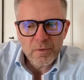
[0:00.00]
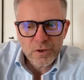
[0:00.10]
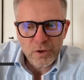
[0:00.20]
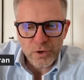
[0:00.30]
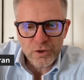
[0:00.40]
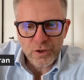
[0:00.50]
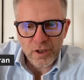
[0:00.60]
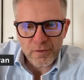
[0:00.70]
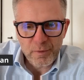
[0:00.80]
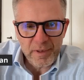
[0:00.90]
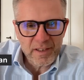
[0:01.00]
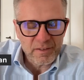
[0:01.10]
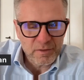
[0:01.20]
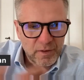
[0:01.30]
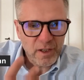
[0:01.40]
So you start, for me,
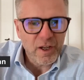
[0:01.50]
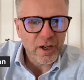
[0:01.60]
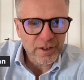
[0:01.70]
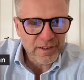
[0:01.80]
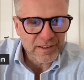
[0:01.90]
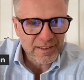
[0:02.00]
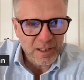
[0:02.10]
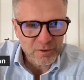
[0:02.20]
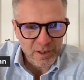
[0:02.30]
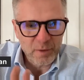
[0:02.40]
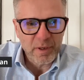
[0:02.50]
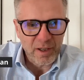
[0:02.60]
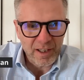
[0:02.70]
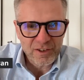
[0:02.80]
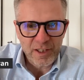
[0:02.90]
a lot of this sounds a little bit
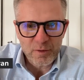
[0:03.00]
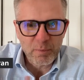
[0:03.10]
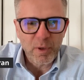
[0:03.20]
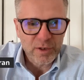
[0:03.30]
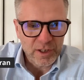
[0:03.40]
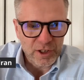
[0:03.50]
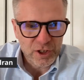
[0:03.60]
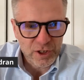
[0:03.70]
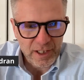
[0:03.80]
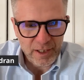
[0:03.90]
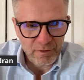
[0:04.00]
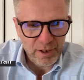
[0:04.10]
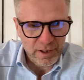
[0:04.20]
like James Bondish kind of a